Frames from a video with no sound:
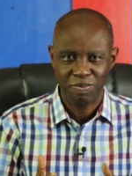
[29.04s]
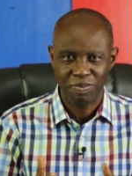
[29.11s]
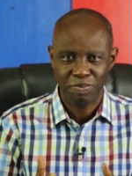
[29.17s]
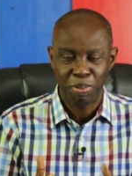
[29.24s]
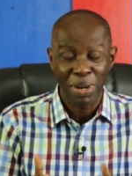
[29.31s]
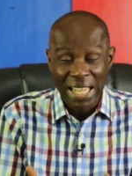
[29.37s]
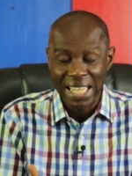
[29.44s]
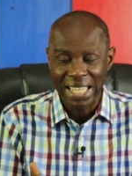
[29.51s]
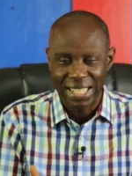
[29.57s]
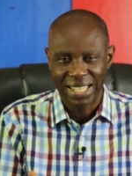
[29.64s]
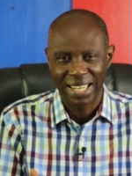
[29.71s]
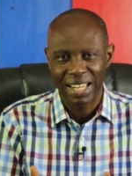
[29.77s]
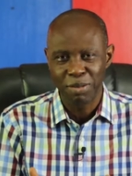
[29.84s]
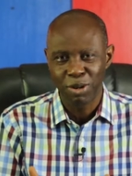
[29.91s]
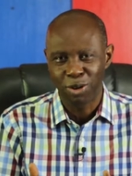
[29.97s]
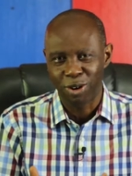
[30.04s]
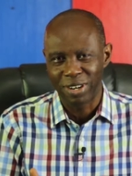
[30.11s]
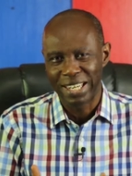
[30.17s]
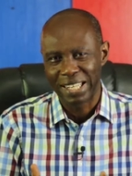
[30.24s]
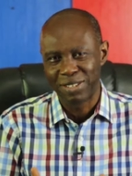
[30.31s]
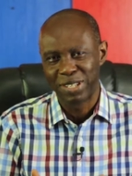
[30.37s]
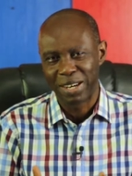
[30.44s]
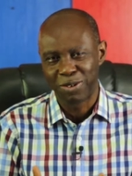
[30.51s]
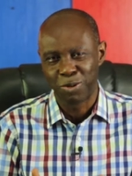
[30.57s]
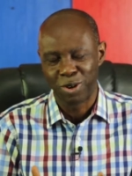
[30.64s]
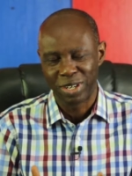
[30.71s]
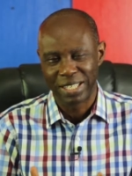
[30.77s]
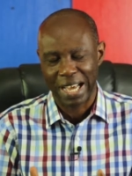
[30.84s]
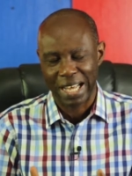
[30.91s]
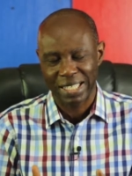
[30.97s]
plague, let me call that
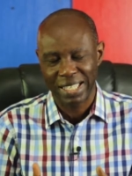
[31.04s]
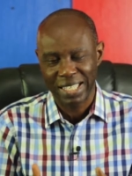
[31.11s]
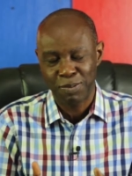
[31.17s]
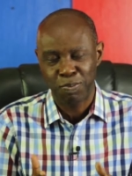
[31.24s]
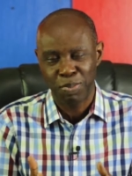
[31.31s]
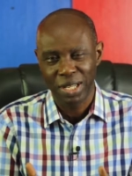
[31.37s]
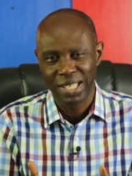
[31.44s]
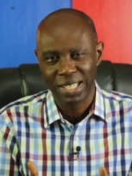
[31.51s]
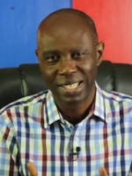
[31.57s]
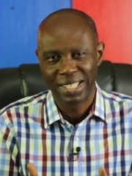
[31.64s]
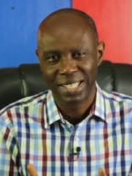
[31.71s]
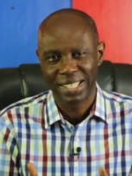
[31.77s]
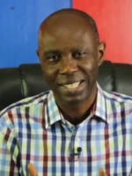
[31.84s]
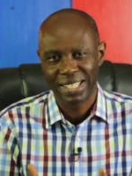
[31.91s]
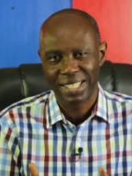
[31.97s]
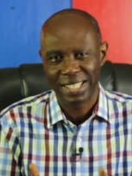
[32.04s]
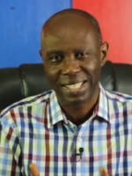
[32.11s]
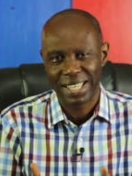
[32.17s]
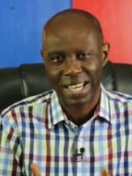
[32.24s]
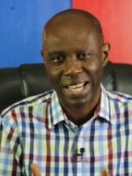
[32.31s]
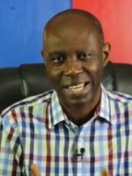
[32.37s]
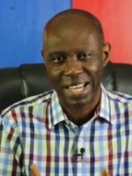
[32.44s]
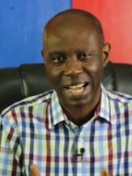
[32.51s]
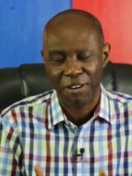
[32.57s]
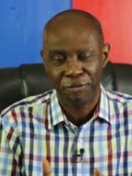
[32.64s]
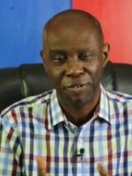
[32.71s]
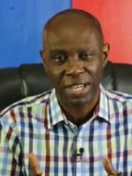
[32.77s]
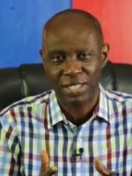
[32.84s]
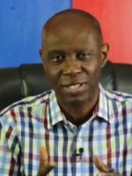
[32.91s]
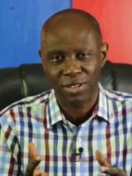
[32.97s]
word, this plague
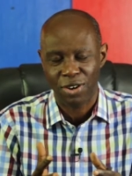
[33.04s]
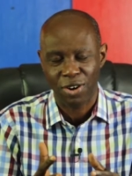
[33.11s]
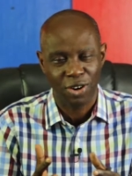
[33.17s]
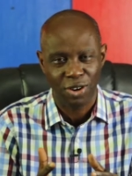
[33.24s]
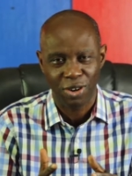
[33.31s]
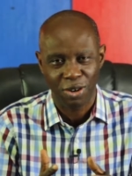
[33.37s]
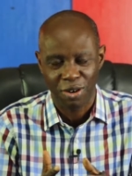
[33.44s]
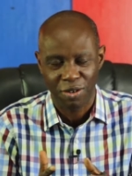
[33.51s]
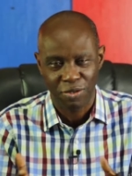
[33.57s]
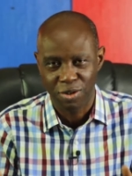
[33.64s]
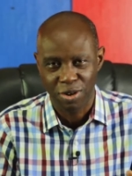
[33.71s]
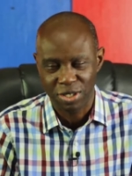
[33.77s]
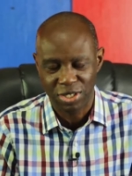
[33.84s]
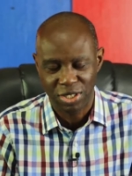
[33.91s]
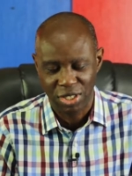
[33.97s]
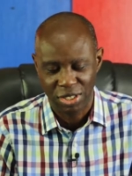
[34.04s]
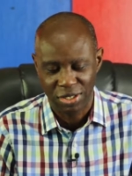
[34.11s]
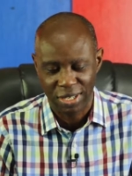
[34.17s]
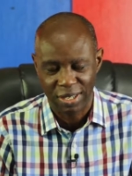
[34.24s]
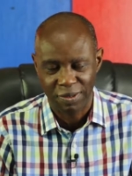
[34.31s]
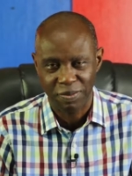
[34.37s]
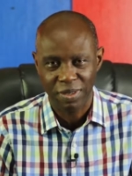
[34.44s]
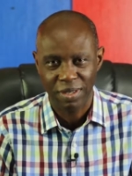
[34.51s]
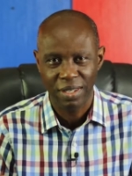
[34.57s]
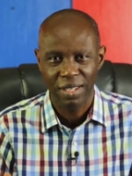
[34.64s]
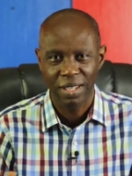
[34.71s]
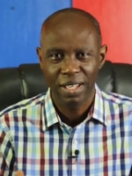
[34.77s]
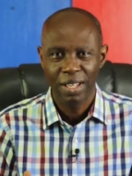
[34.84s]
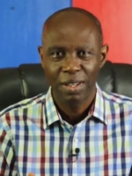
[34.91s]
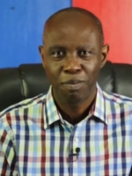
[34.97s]
affects all of God's children,
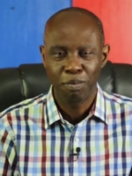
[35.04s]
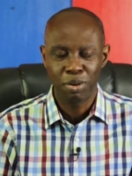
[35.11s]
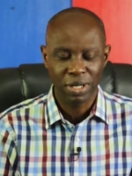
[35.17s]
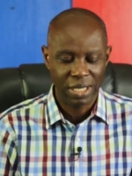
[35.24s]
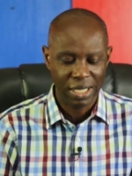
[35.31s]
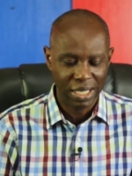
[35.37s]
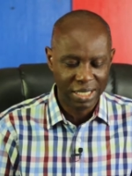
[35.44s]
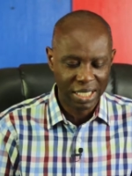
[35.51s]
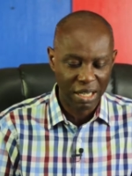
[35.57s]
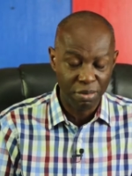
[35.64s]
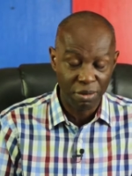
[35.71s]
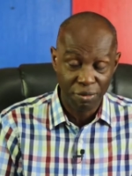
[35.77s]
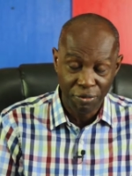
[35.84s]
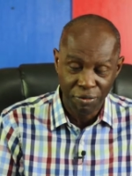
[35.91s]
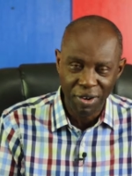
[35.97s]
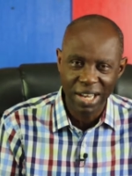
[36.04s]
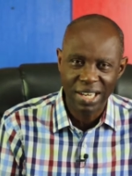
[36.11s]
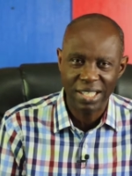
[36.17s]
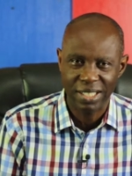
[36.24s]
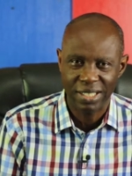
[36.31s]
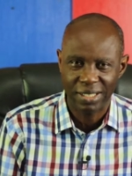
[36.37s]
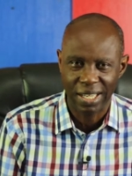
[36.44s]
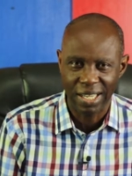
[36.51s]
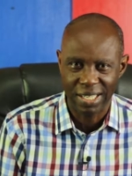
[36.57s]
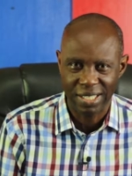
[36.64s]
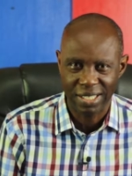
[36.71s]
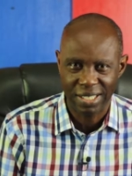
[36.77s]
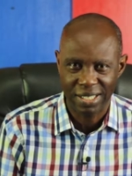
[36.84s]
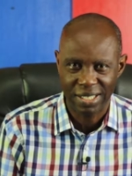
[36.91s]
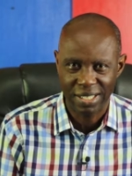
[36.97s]
but it can be very
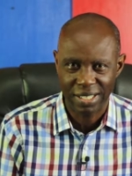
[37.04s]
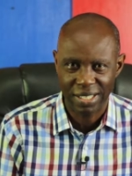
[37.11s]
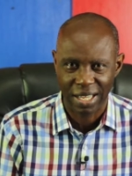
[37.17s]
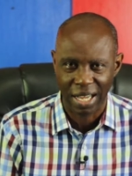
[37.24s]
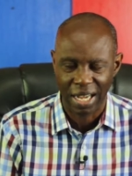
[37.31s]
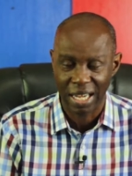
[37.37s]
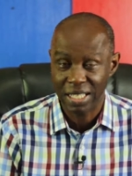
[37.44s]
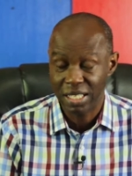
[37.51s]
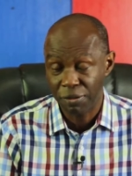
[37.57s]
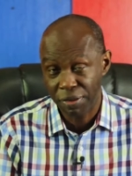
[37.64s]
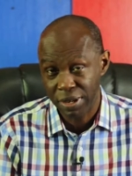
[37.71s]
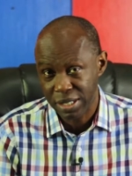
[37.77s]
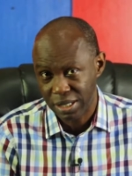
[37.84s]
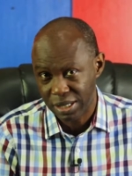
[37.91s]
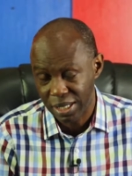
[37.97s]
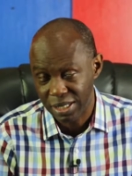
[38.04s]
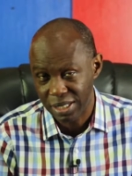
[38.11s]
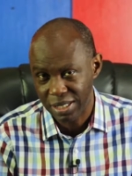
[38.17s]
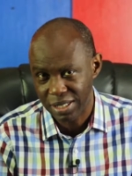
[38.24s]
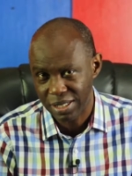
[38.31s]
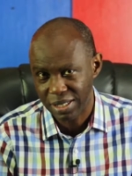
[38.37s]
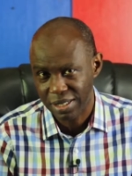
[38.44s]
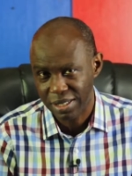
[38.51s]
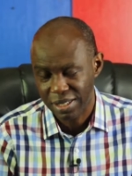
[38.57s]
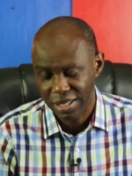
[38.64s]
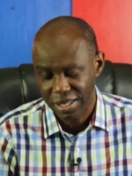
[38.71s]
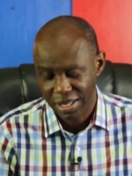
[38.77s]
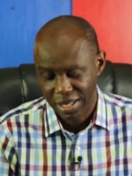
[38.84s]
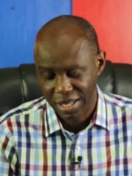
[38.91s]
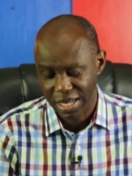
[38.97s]
intense at different stages
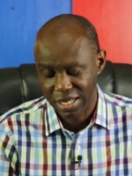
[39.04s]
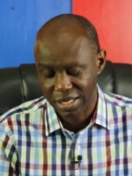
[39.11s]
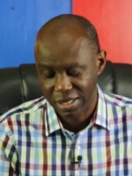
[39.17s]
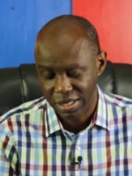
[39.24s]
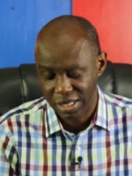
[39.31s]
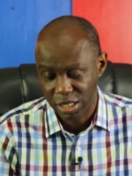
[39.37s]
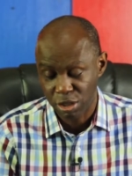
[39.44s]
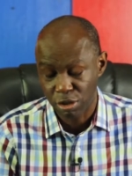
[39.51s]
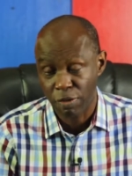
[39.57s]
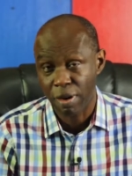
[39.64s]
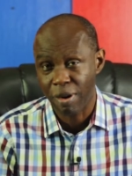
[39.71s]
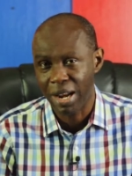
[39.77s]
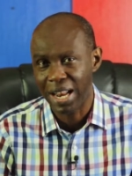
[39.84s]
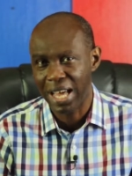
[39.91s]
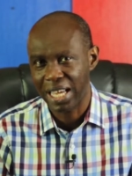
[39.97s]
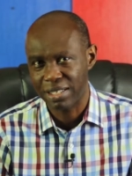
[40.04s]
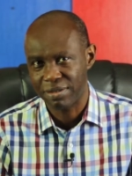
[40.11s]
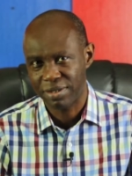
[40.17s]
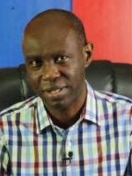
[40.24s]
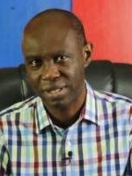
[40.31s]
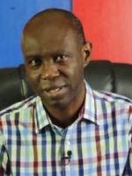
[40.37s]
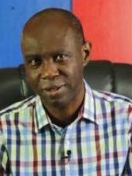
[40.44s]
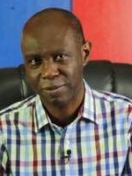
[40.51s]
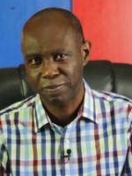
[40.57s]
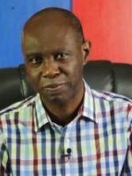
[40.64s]
and seasons of our lives.